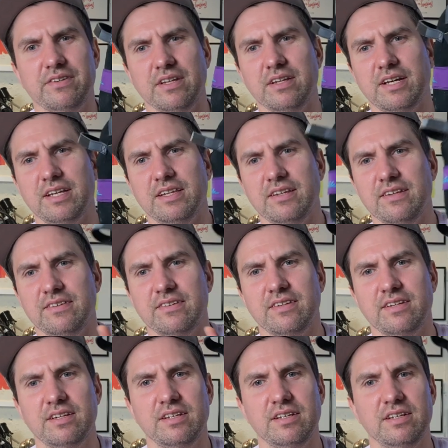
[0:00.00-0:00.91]
look at
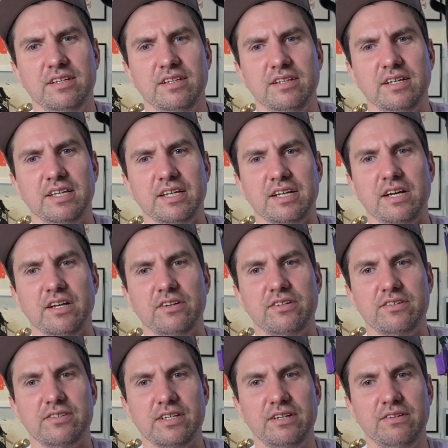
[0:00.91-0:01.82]
this. Look at the
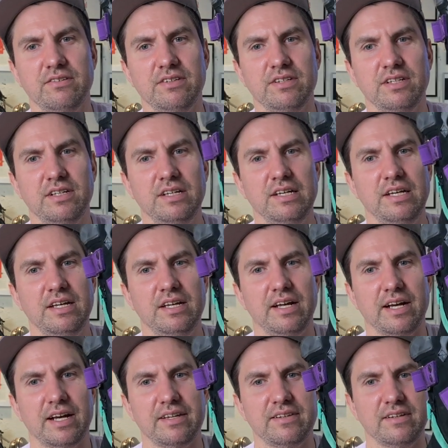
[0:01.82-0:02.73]
colors though.
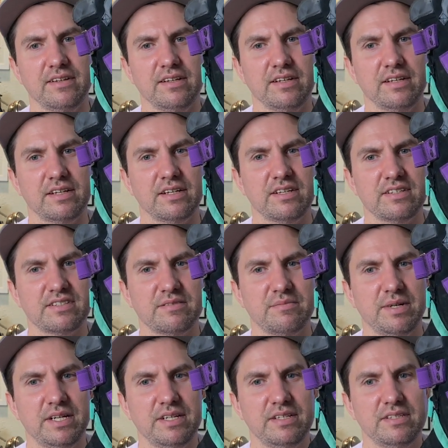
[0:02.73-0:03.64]
I got to
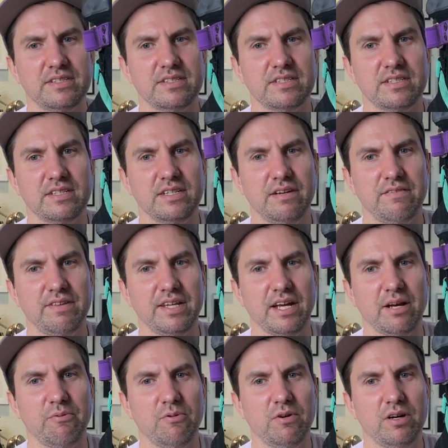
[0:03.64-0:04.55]
customize
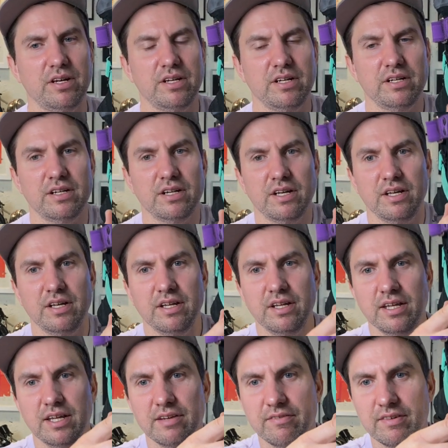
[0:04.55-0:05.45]
everything I wanted,
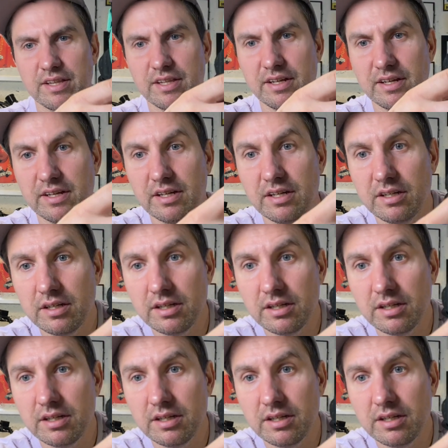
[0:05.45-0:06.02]
even the